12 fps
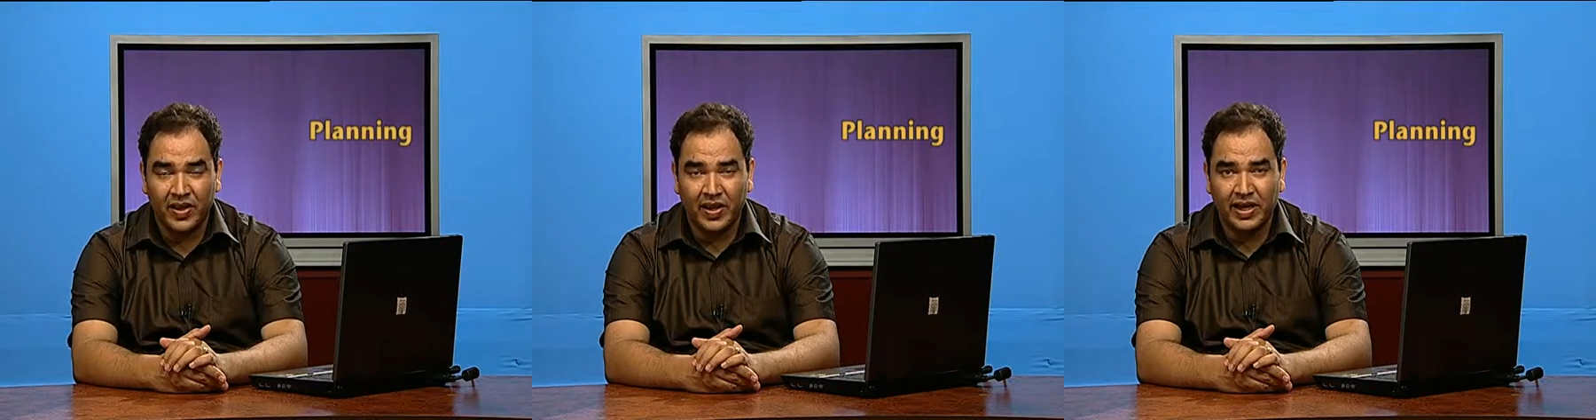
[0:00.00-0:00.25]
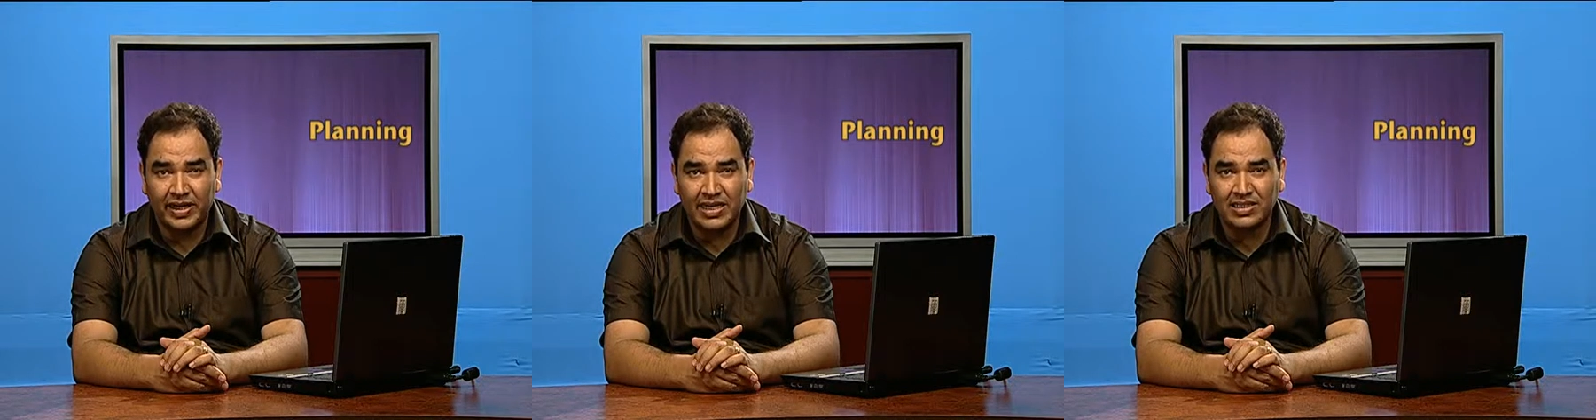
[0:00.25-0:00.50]

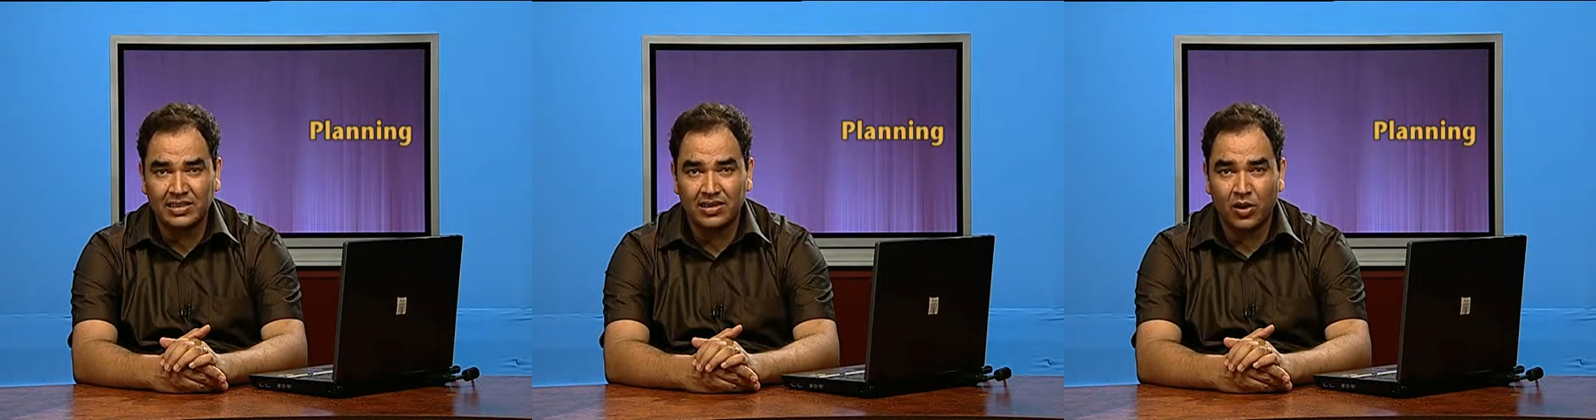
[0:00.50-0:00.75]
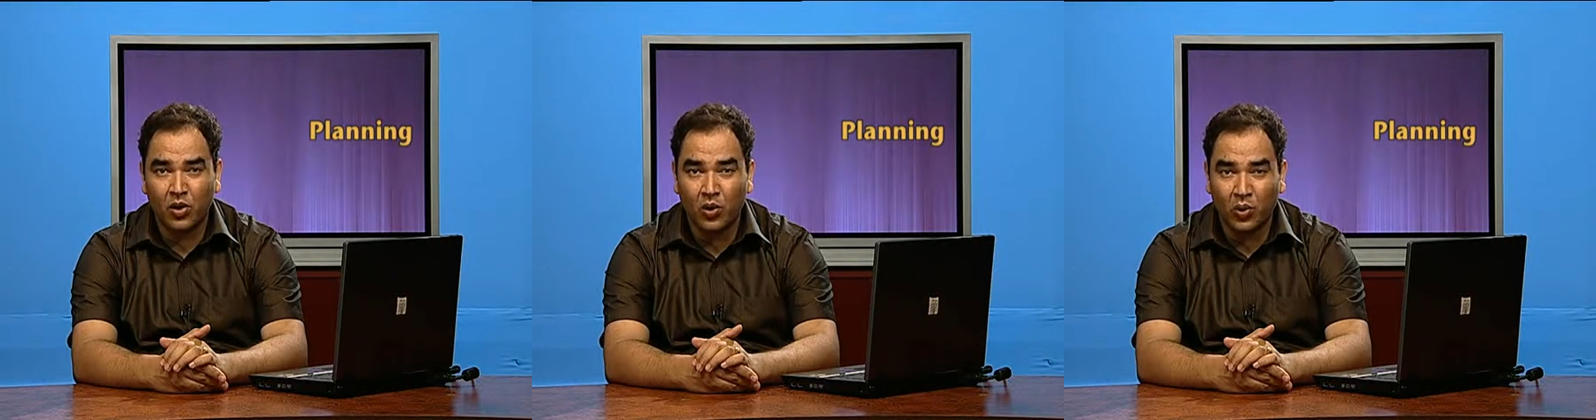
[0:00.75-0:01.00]
it is
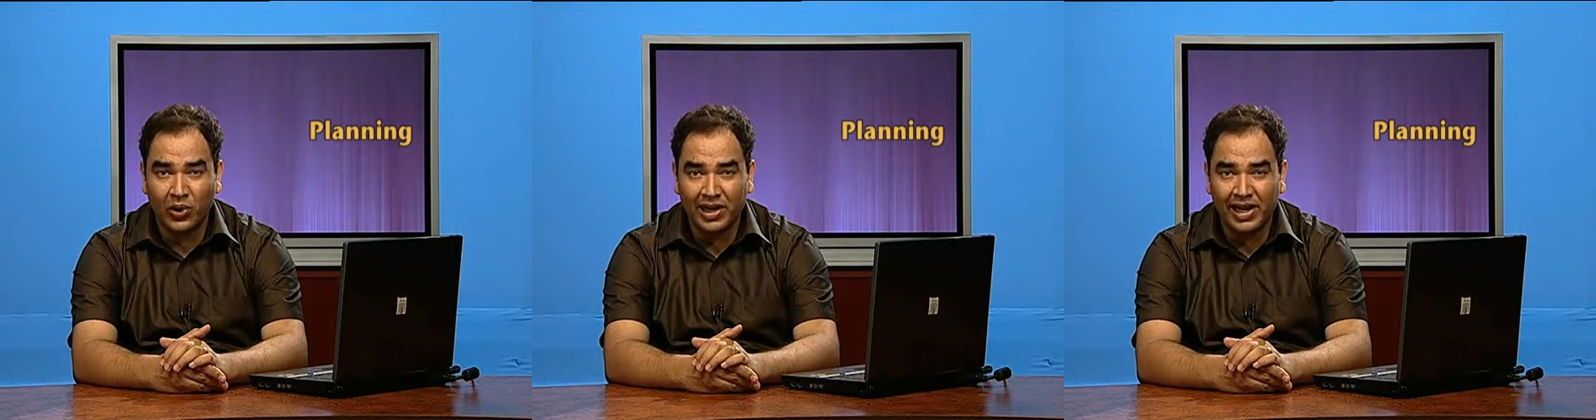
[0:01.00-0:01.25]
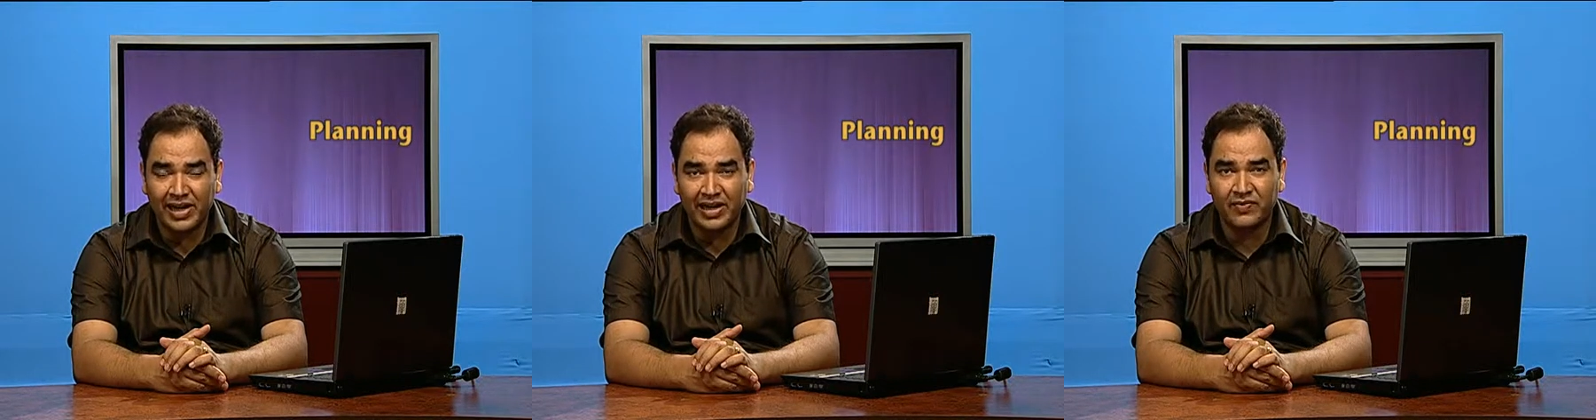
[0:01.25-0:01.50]

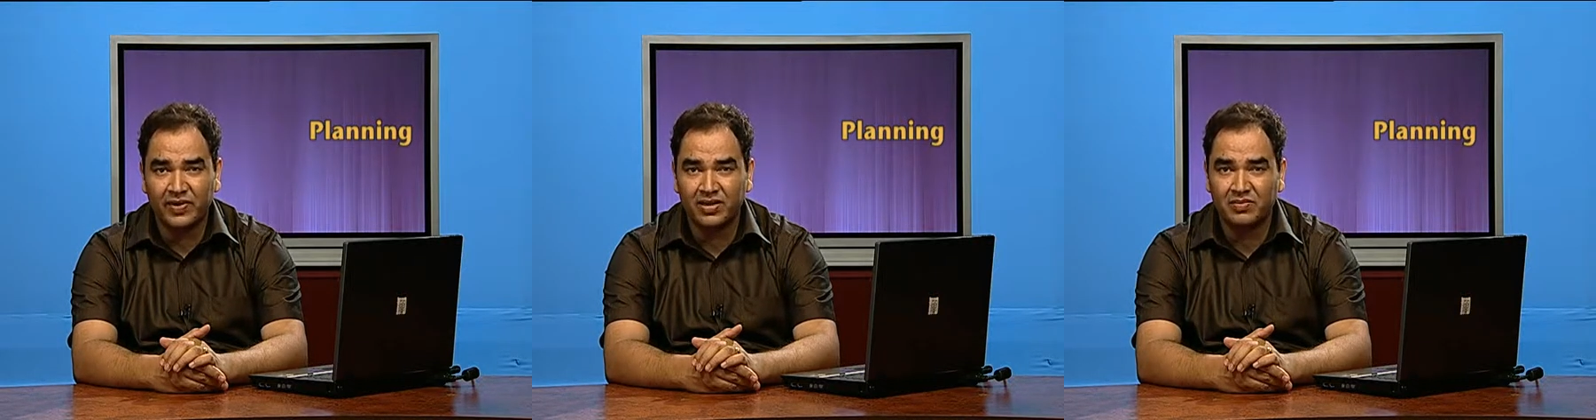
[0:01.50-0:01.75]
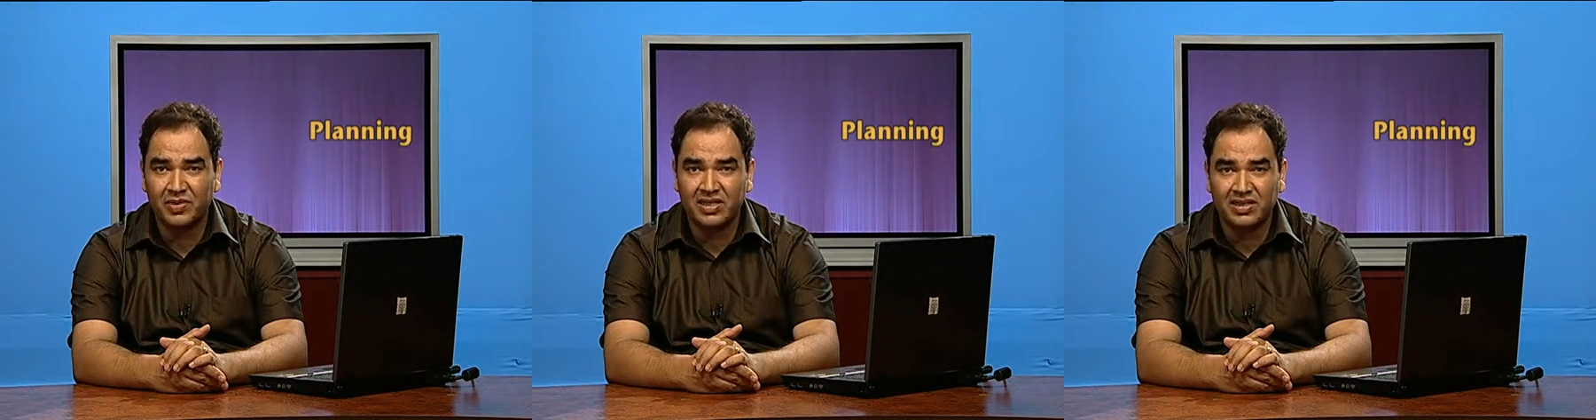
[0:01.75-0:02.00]
correlated
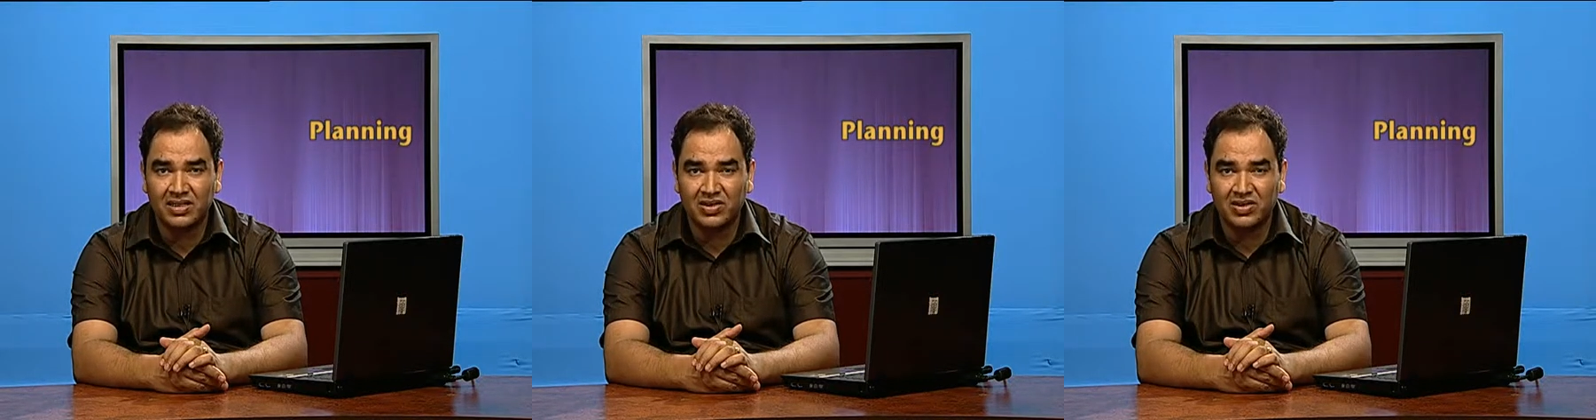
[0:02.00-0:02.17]
with business